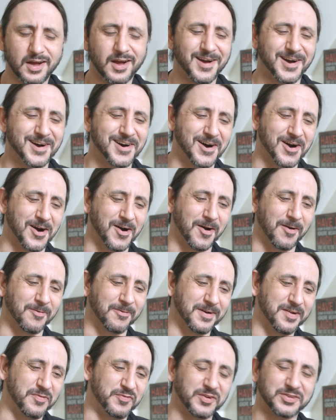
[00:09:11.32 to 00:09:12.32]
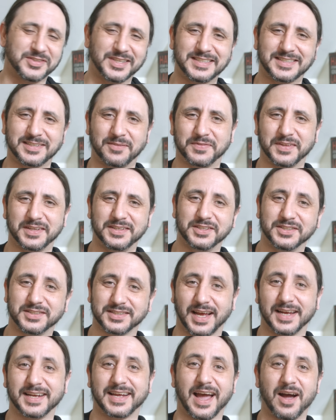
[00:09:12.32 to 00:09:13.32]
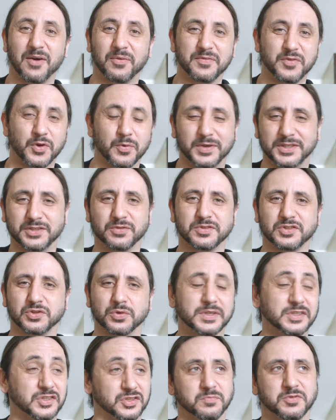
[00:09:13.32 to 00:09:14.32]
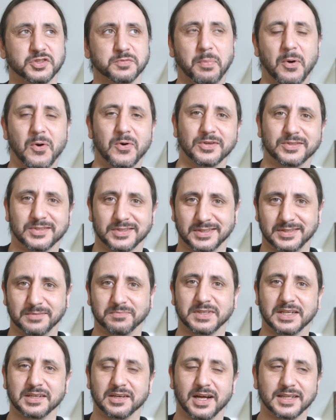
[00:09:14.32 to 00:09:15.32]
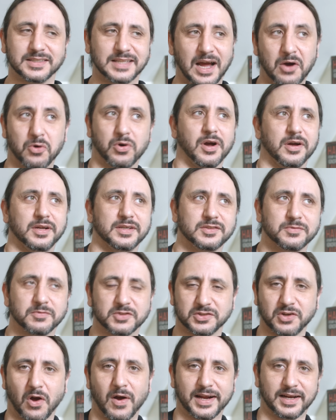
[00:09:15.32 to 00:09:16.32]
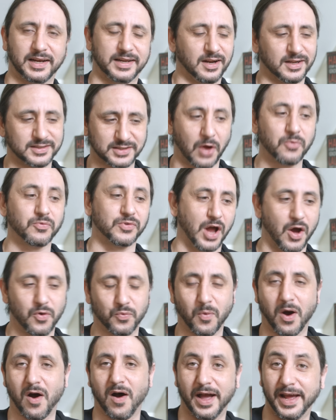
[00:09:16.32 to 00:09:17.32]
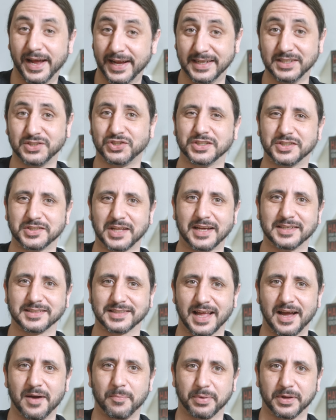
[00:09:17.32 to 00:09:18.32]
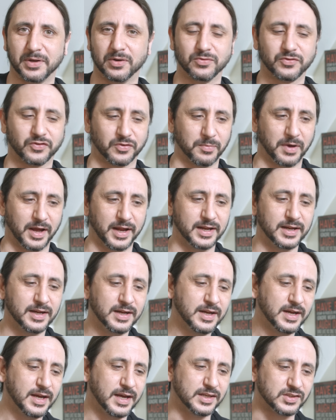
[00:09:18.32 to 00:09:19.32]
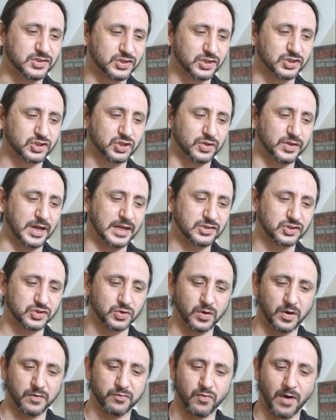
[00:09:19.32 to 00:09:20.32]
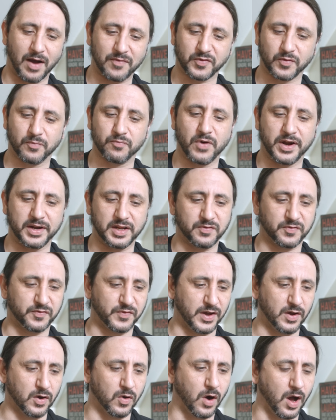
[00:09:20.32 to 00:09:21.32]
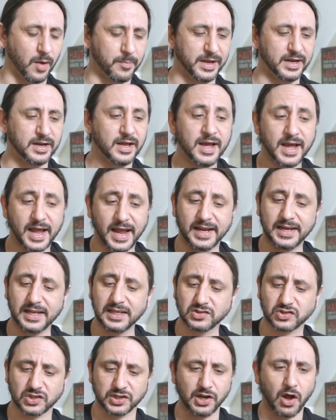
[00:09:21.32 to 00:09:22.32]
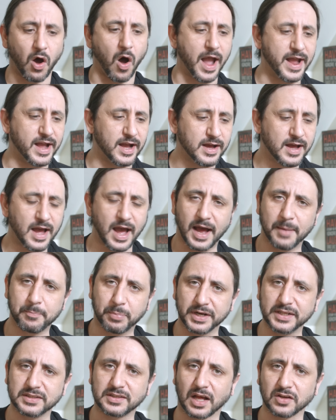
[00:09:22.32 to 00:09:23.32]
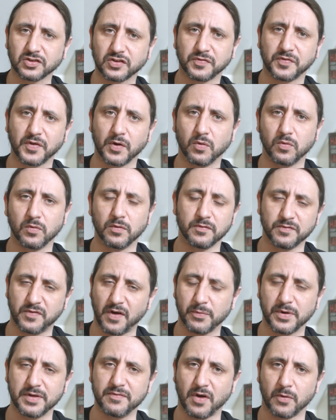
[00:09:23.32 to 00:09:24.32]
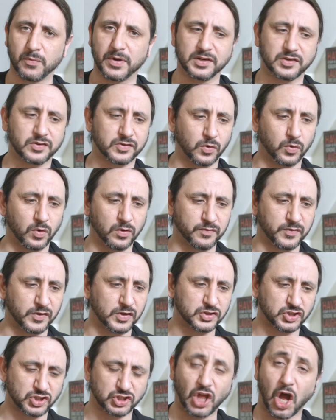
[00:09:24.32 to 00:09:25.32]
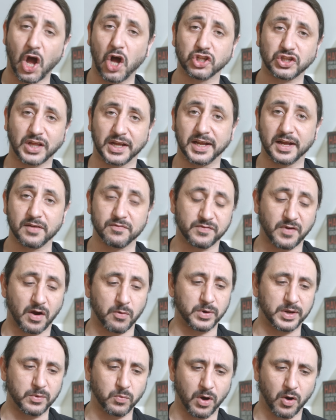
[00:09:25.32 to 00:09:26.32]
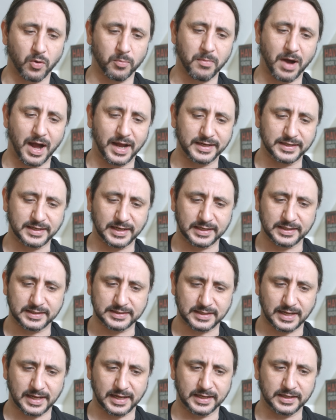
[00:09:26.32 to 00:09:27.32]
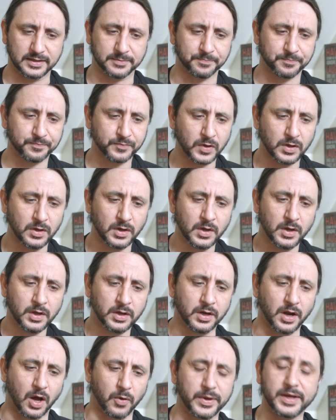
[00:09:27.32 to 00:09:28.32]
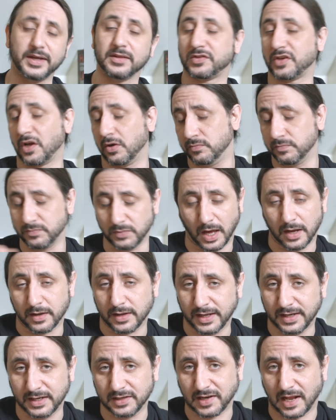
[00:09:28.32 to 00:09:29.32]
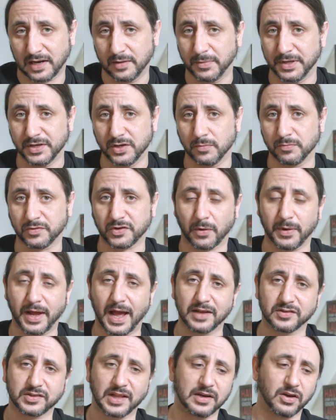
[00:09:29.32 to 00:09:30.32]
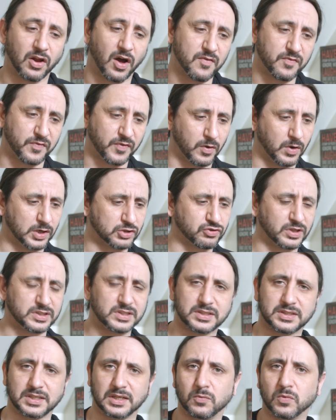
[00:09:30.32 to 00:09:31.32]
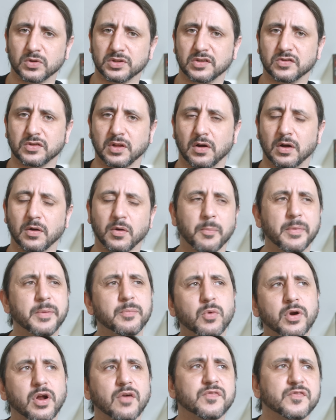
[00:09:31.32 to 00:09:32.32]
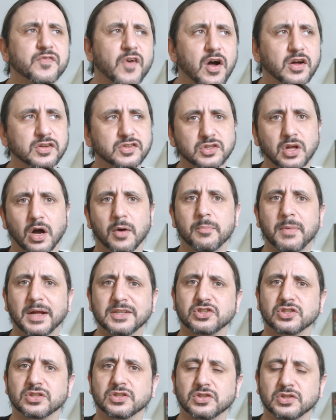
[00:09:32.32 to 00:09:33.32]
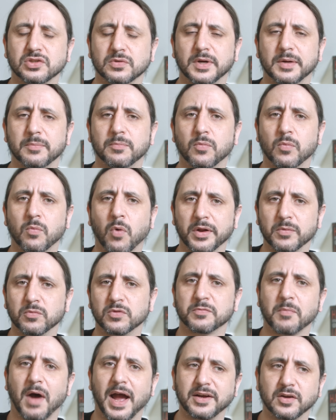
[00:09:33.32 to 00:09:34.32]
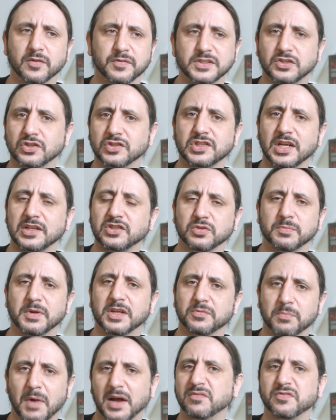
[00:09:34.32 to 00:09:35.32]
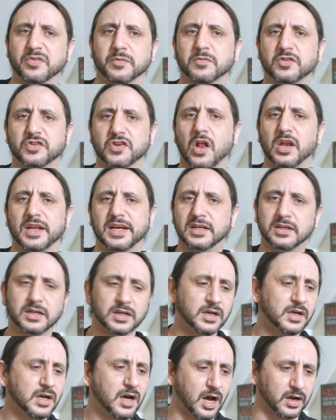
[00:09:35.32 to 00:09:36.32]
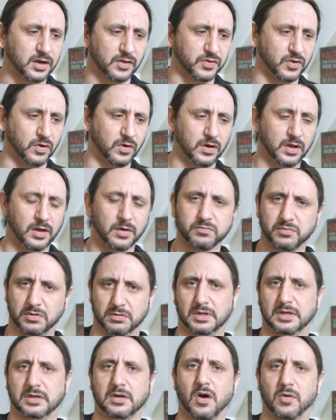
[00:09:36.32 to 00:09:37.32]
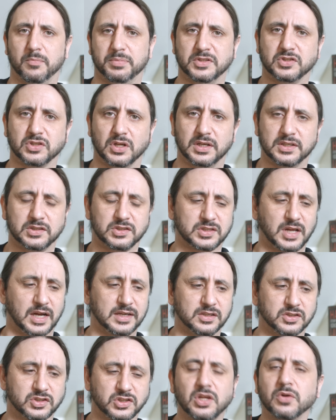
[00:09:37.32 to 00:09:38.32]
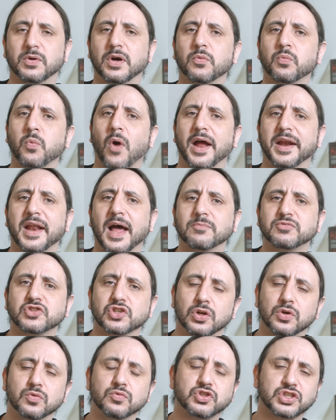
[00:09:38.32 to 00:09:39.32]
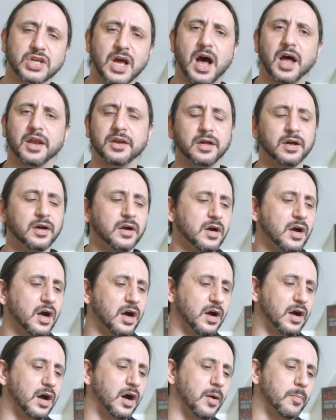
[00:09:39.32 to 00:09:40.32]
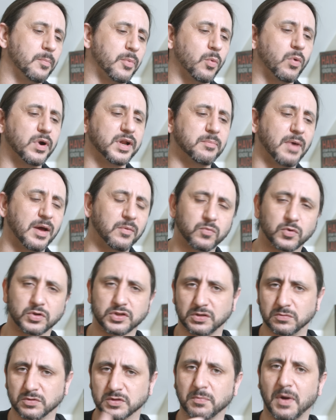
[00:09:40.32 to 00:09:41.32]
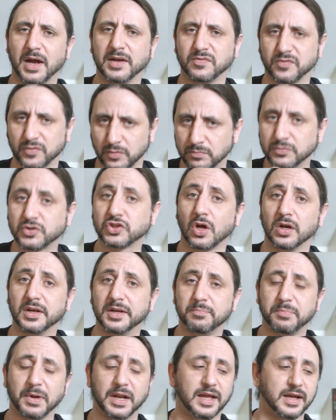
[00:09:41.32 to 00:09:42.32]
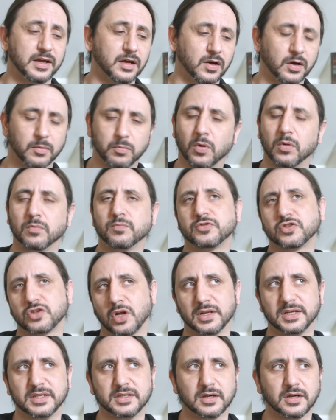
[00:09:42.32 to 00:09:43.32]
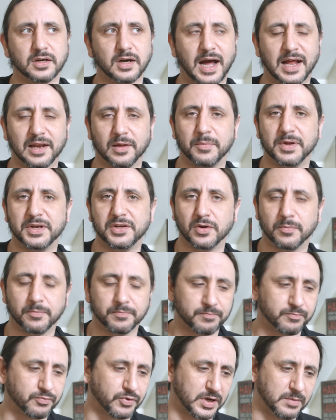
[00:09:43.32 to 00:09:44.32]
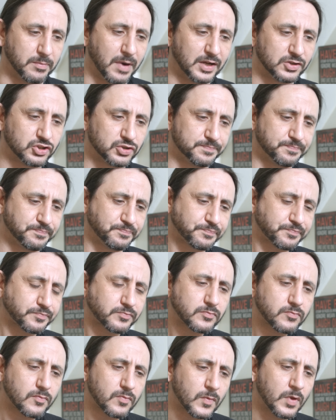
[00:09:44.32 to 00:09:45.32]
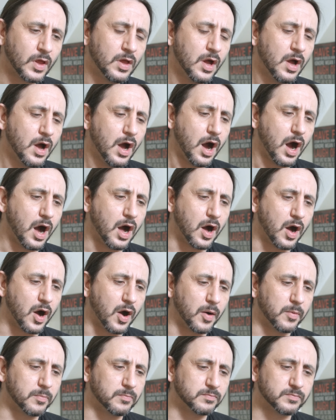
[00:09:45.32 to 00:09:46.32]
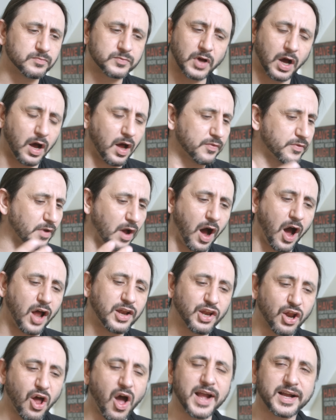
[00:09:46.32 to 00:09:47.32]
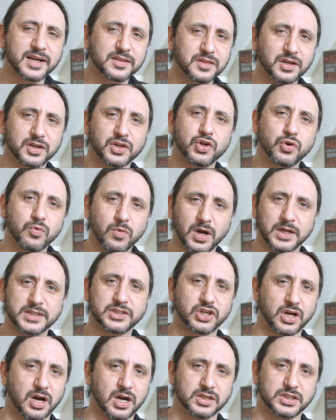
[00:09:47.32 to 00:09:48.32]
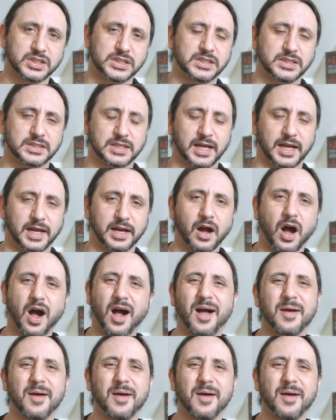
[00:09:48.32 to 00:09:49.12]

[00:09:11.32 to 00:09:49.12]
Or it feels like something you'd take out with you when you was doing some sports or something like that, or going cycling. I don't know why. It just has that appeal to me. It's just got that sort of rough and ready feel. I mean, it is light, but it does feel very, very sort of sturdy and very well made indeed. You know, it is aluminium, so it has that light feel. I dread to think what this like. I mean, when I first started mentioning to him what it was made of, he just said to me it's made from solid, and I thought it can't be solid stainless steel. It weigh an absolute ton. But what he meant was it was made from solid billet, solid aluminium, pretty much. I like the QI charging thing.